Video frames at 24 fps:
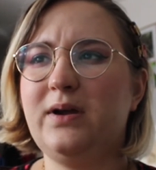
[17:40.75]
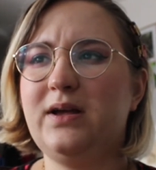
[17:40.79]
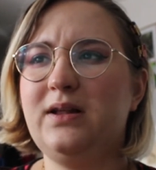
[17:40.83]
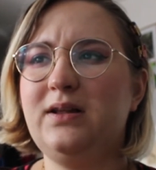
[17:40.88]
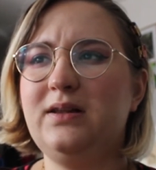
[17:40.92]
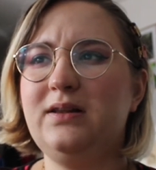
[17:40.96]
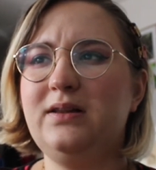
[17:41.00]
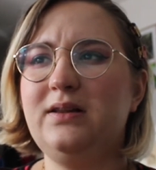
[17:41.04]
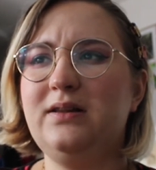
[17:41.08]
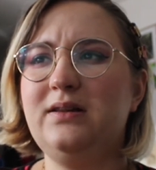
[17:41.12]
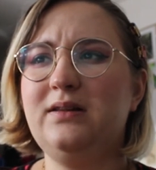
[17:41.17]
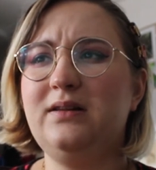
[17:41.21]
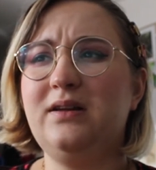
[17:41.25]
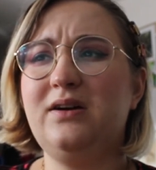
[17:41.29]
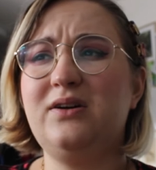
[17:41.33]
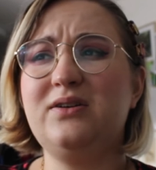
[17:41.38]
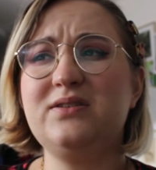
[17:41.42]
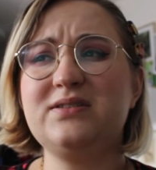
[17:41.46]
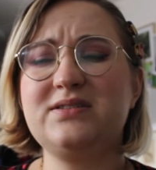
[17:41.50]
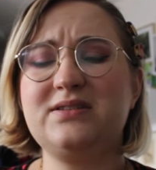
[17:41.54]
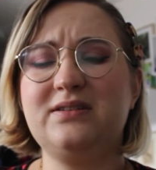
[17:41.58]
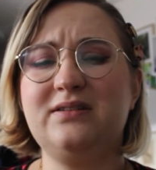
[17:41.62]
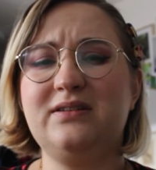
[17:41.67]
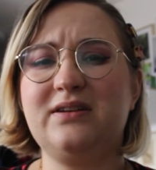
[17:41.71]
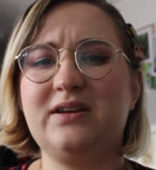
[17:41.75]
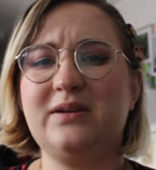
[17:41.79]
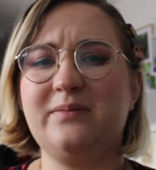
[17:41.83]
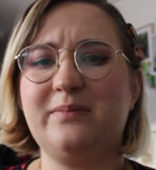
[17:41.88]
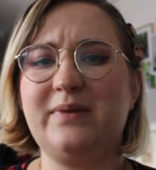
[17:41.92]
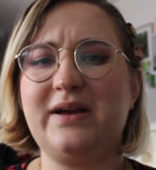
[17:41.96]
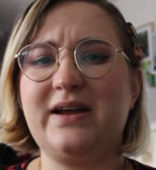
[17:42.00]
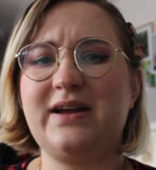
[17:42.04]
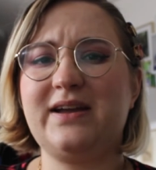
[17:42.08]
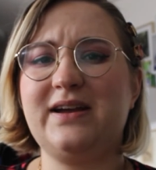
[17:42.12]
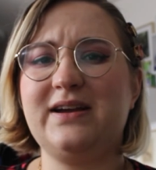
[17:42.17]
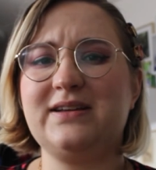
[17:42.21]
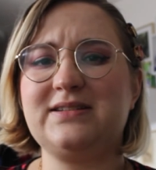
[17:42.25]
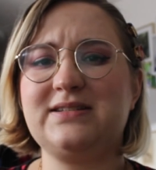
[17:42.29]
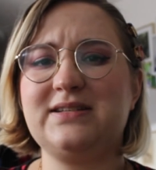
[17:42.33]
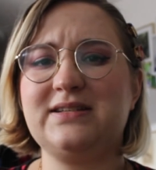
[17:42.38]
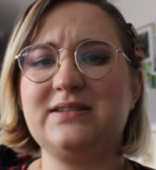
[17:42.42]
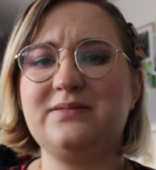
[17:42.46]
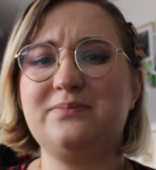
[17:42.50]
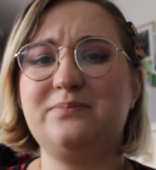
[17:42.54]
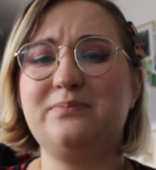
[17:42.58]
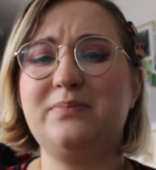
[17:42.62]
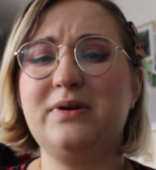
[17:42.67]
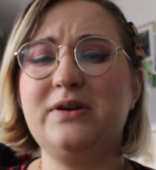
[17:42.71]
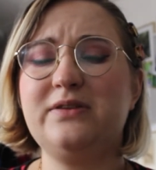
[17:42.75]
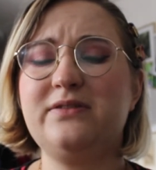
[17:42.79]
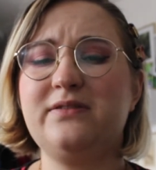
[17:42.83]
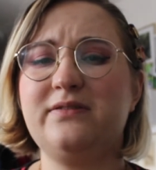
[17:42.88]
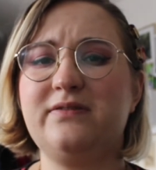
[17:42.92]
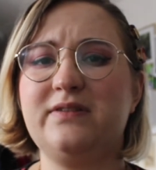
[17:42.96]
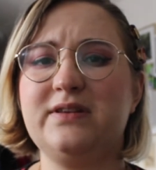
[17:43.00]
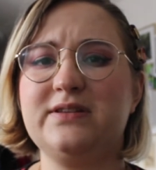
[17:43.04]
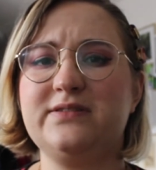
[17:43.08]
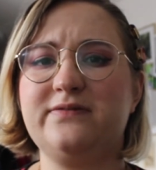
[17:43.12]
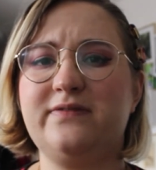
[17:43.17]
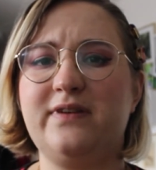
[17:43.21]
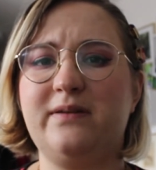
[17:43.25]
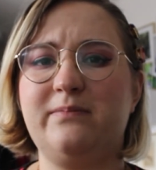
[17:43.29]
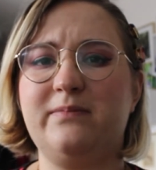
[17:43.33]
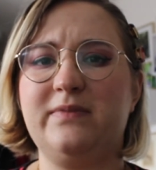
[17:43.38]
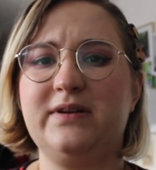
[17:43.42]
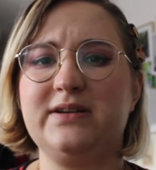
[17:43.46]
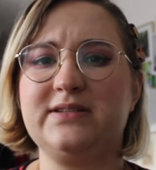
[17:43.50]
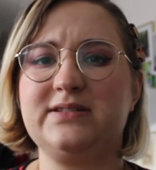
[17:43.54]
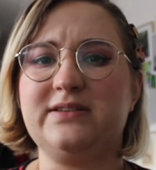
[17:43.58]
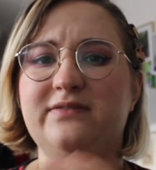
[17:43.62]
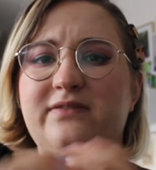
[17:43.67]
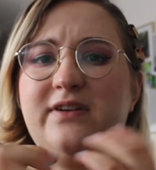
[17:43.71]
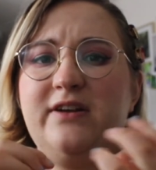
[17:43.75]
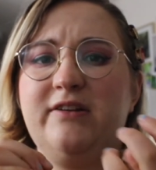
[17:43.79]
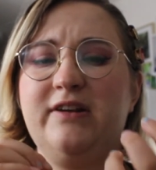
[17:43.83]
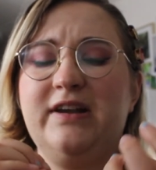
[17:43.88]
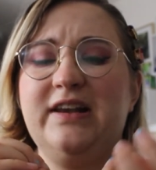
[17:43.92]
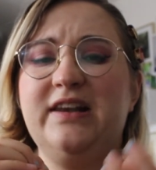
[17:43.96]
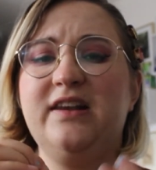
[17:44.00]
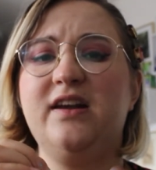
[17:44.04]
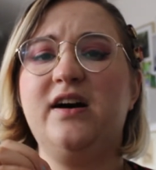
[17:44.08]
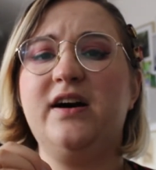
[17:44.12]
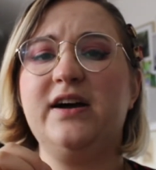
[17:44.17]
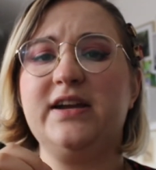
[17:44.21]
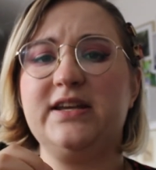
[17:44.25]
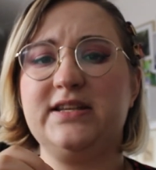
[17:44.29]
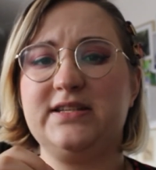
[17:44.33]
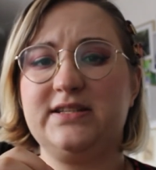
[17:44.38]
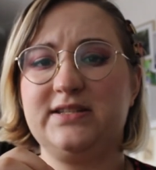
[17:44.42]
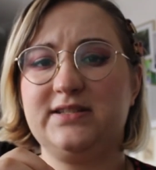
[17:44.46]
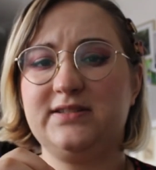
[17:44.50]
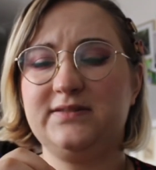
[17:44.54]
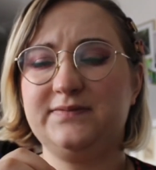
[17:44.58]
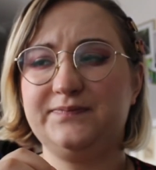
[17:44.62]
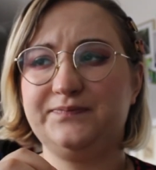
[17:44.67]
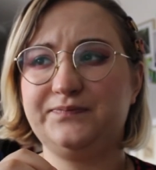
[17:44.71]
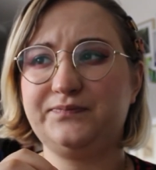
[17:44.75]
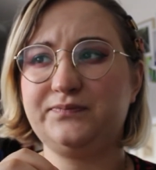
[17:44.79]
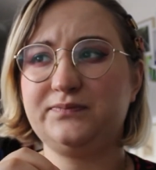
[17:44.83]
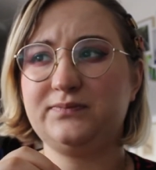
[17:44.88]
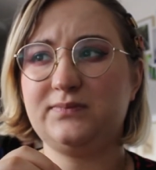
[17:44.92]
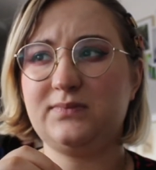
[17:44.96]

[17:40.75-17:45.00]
well, also looking back at it, both of these fabrics are very light